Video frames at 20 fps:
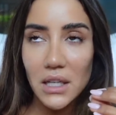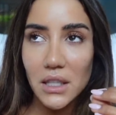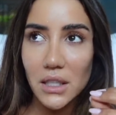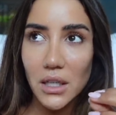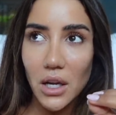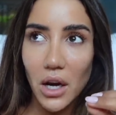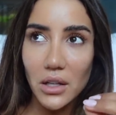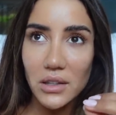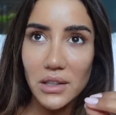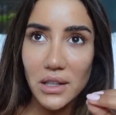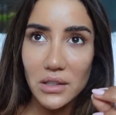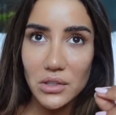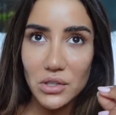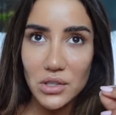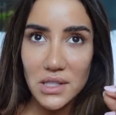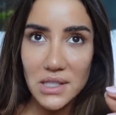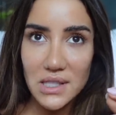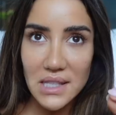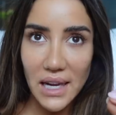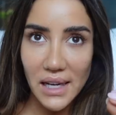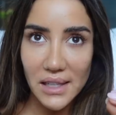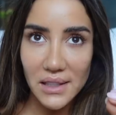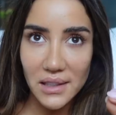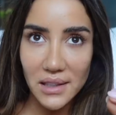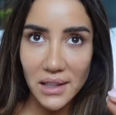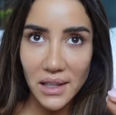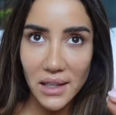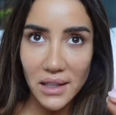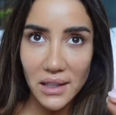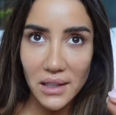not
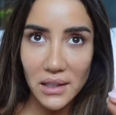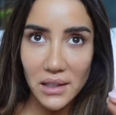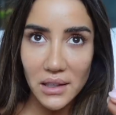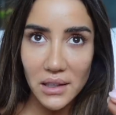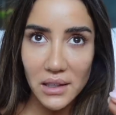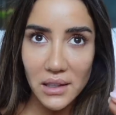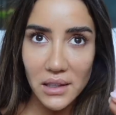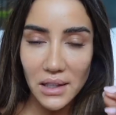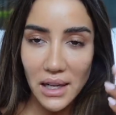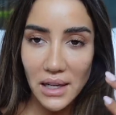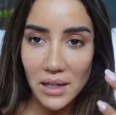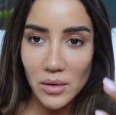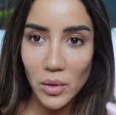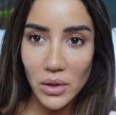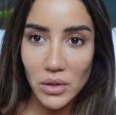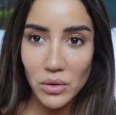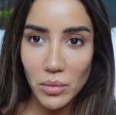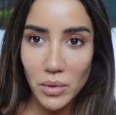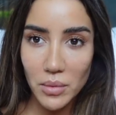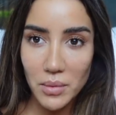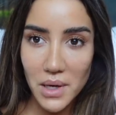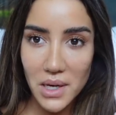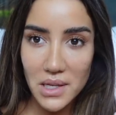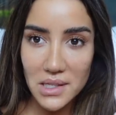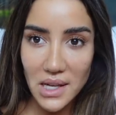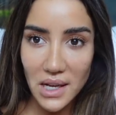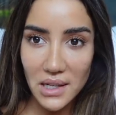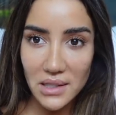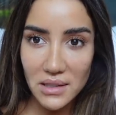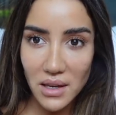understanding like what the woman
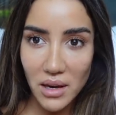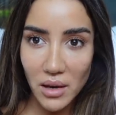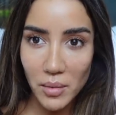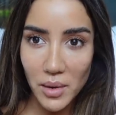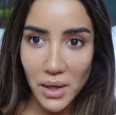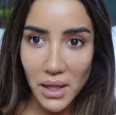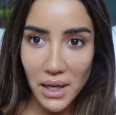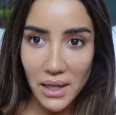is asking me.